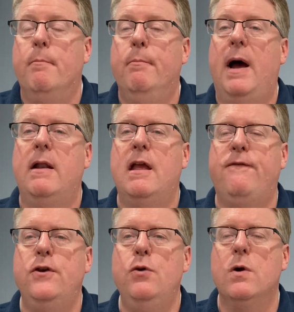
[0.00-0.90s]
but
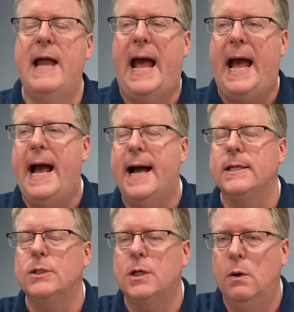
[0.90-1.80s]
if you were to
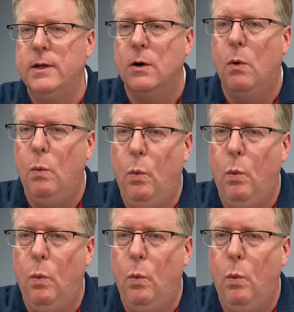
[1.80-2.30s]
ask, you know,